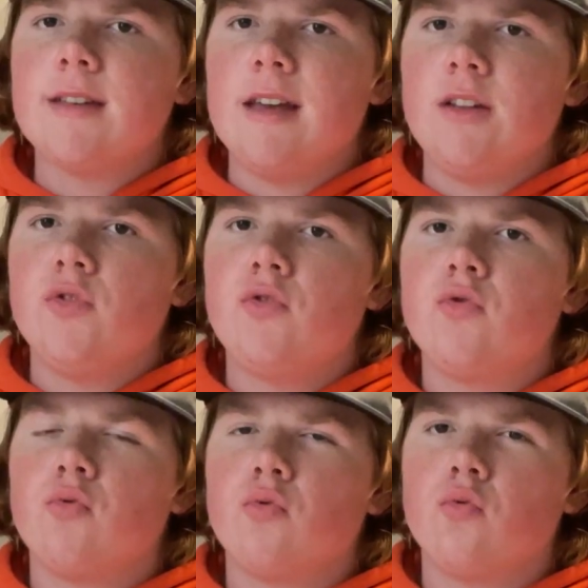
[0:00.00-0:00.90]
a
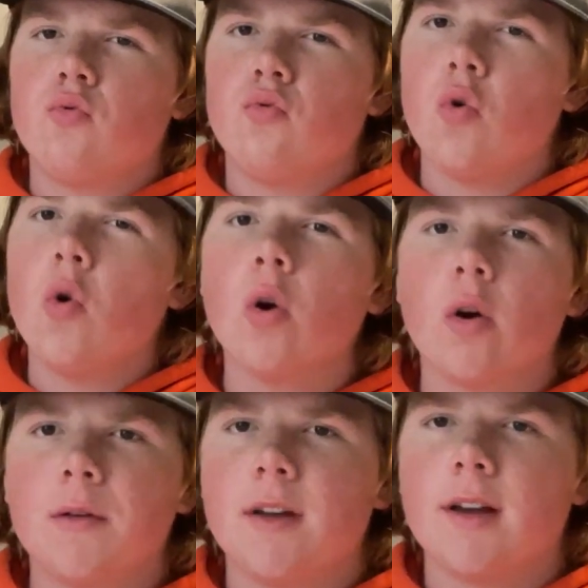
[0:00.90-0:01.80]

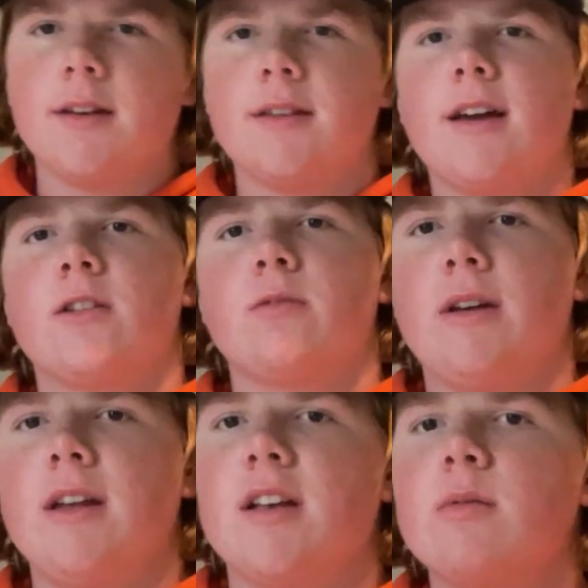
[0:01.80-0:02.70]
drawer that can attach to my
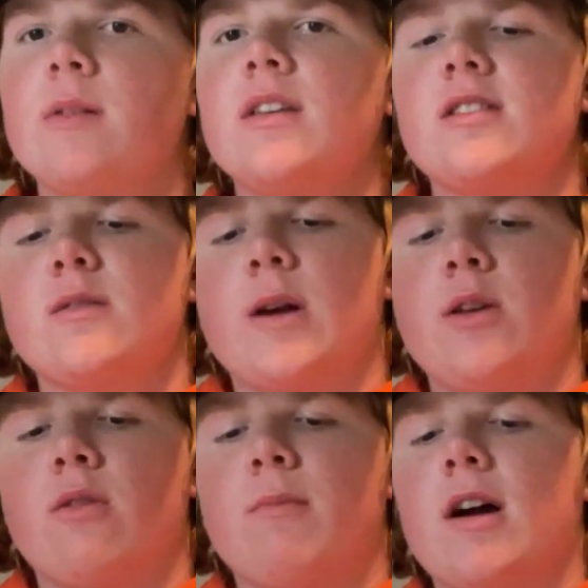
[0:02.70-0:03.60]
desk, but this is my
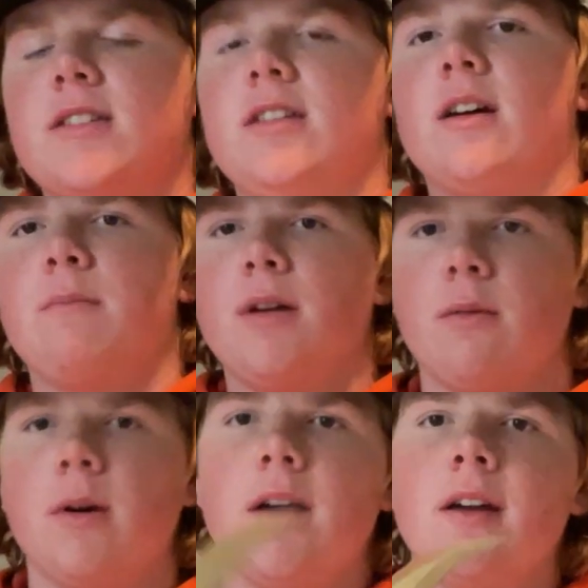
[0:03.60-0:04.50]
new unboxing knife, by the
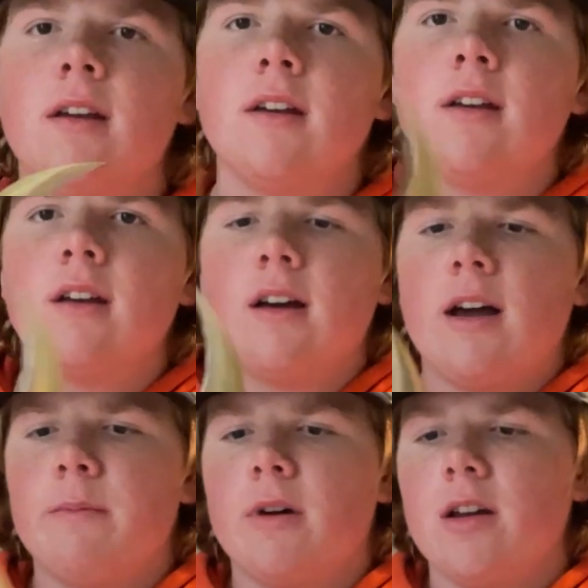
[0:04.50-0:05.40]
way.
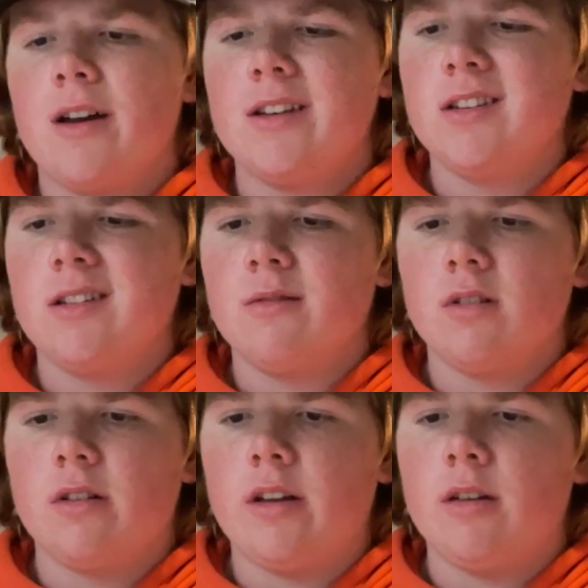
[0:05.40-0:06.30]
I bought it. I didn't
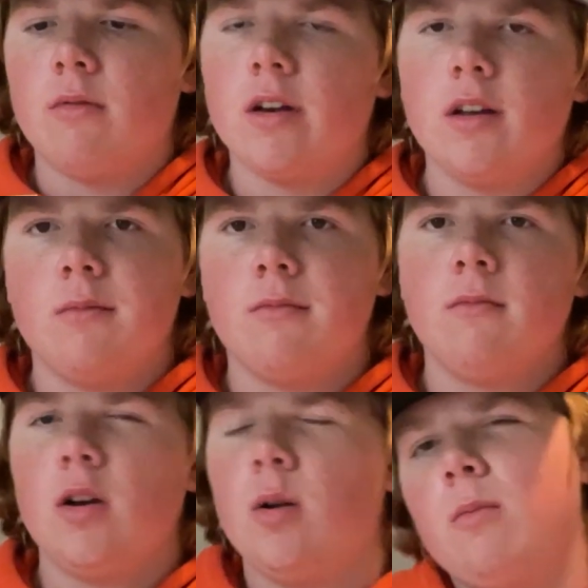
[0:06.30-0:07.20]
really want
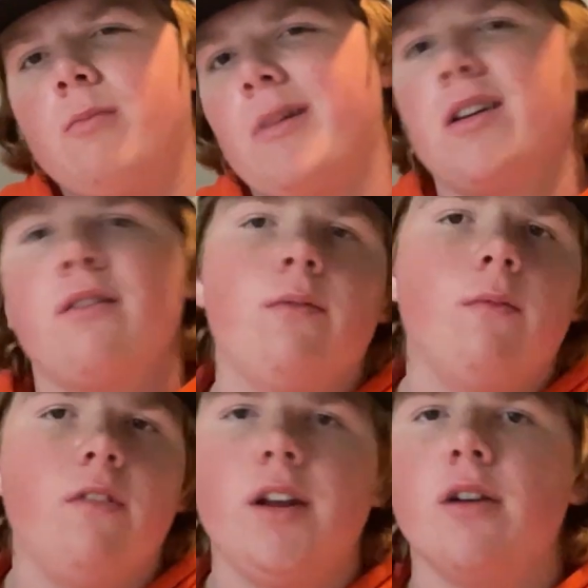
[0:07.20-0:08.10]
to make a
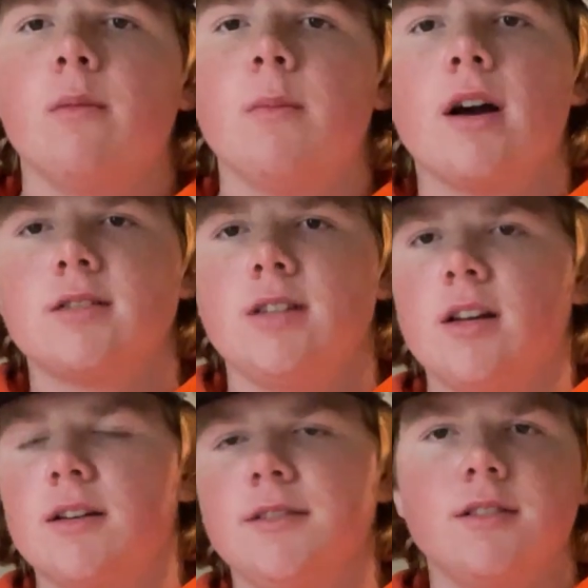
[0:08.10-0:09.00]
video unboxing
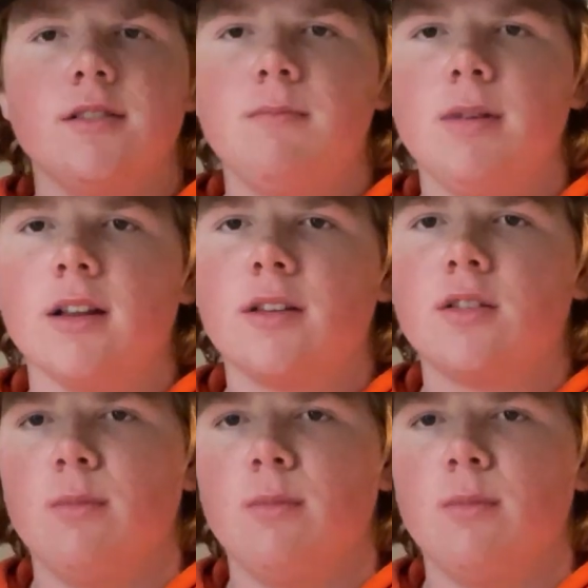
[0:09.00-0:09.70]
it because it'd be like 2